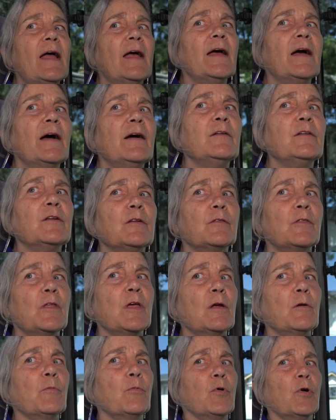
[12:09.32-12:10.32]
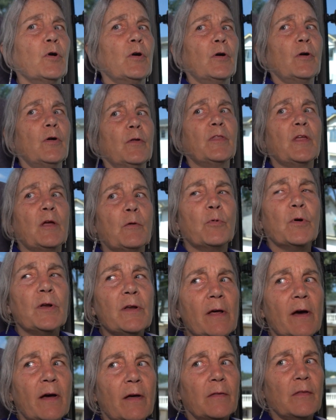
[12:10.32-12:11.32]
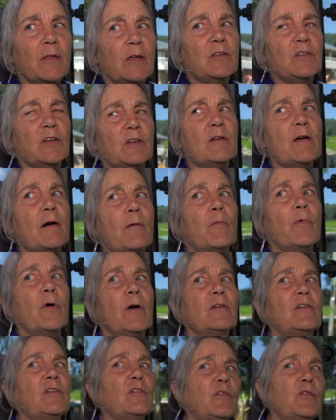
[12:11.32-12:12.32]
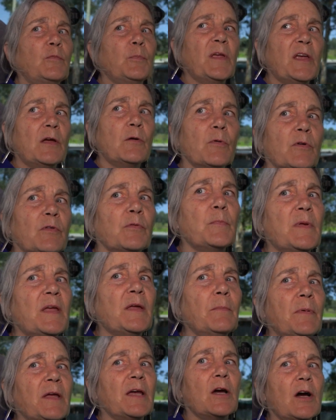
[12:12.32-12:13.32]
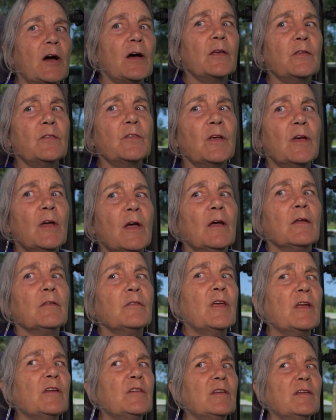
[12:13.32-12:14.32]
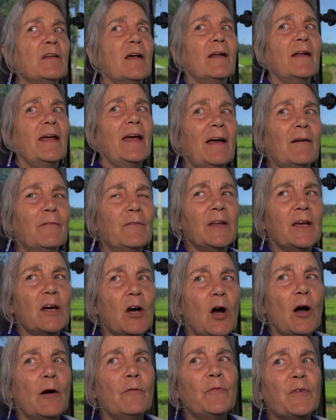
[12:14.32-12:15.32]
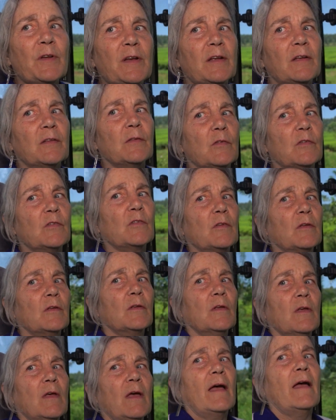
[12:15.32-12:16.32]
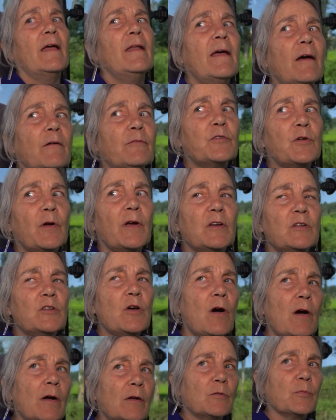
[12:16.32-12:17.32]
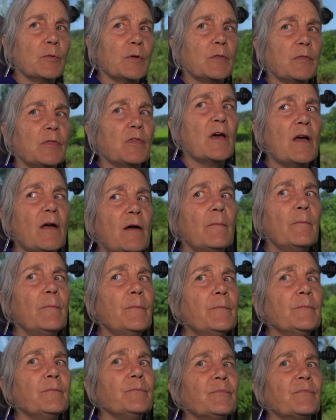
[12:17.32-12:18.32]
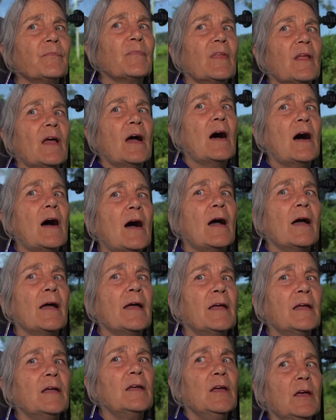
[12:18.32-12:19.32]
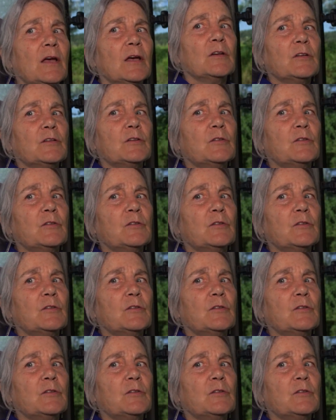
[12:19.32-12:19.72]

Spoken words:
and they did not want to speak with me because they did not have any confidence. And after I talked with them, I